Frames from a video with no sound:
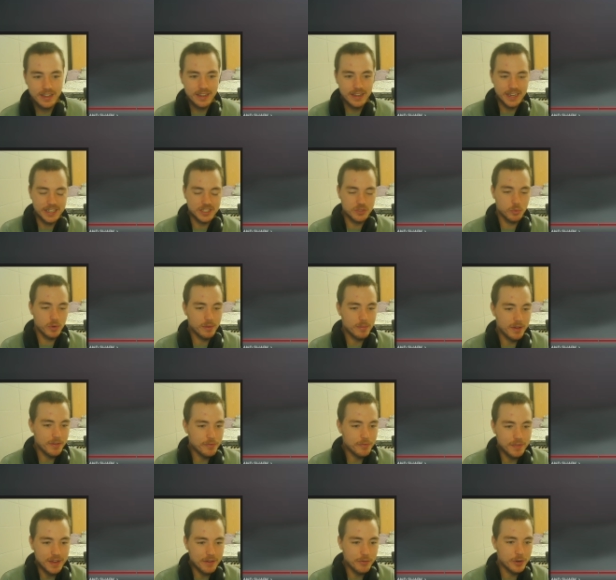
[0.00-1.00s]
It's one of my
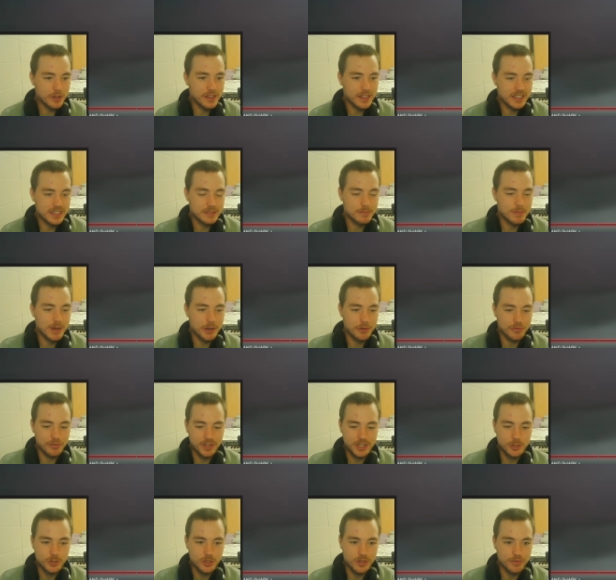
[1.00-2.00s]
favorite things about
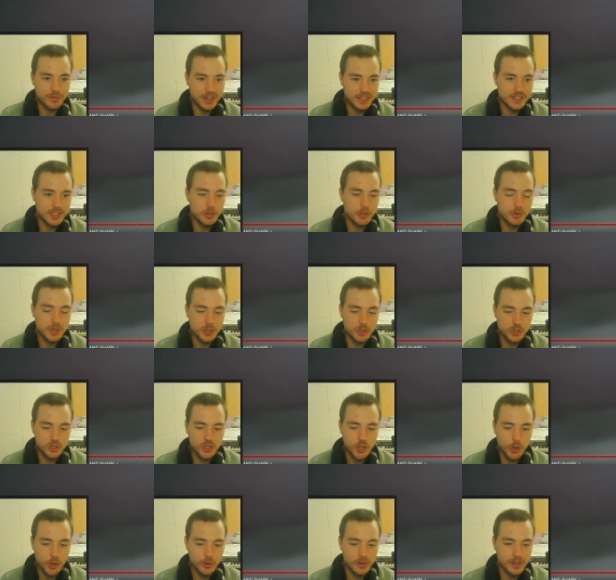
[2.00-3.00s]
fish, the fact that you can just
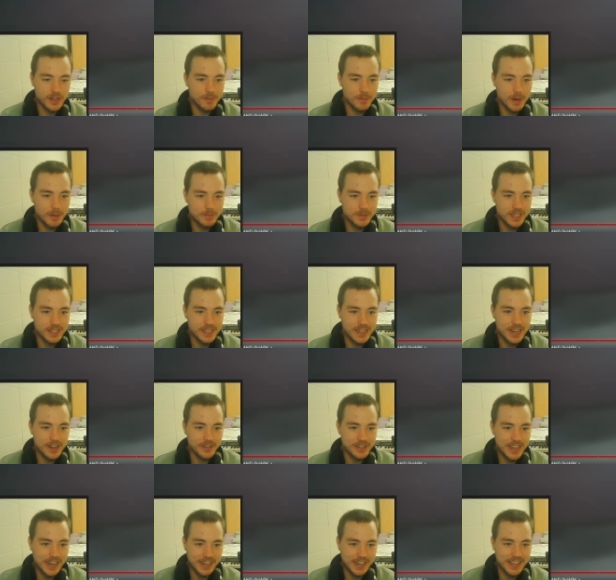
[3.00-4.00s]
turn them upside
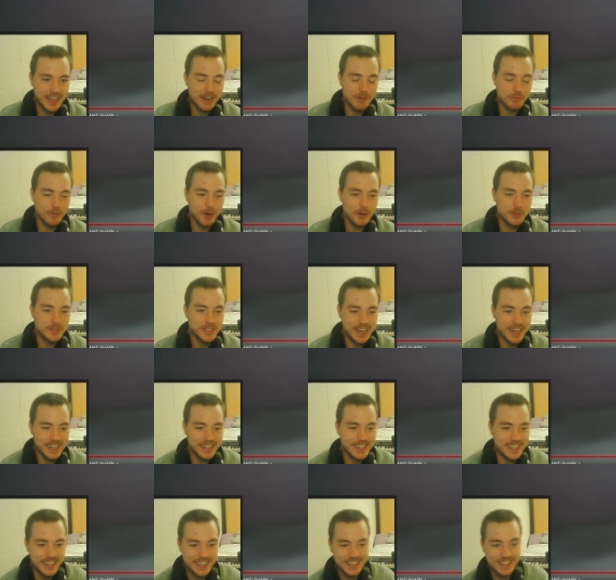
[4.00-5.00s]
down. Yeah, get
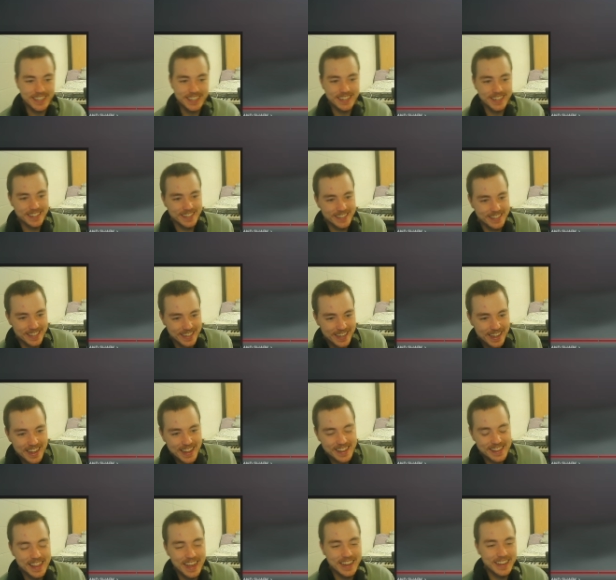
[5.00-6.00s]
rotated, idiot.
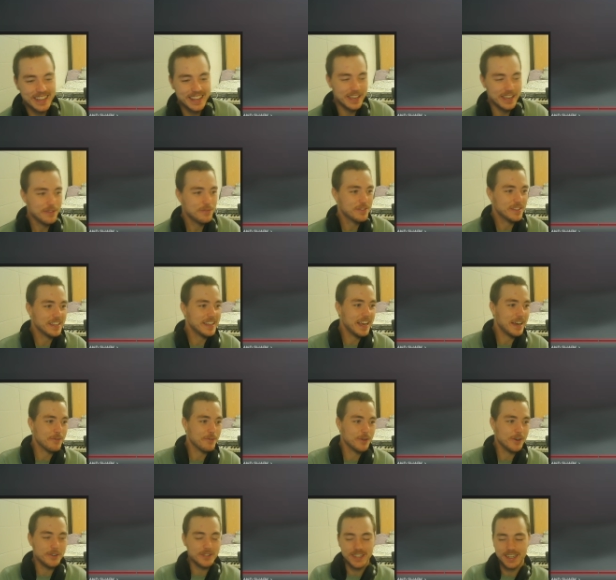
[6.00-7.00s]
That gif, the get
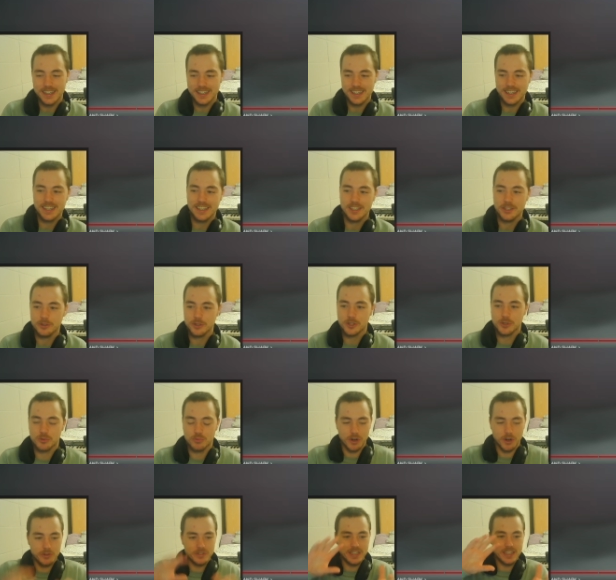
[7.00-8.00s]
rotated, idiot, you just
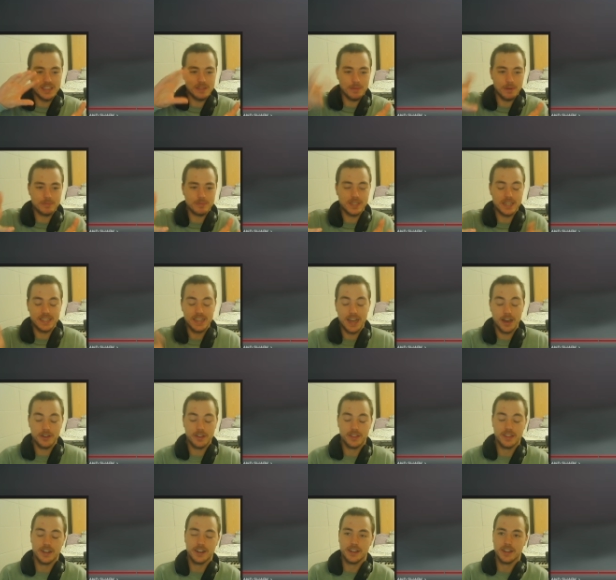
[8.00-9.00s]
rotate them upside down
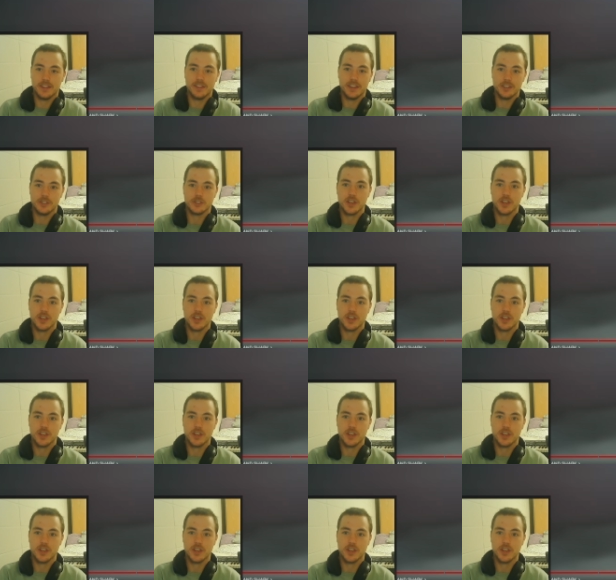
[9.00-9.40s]
and they just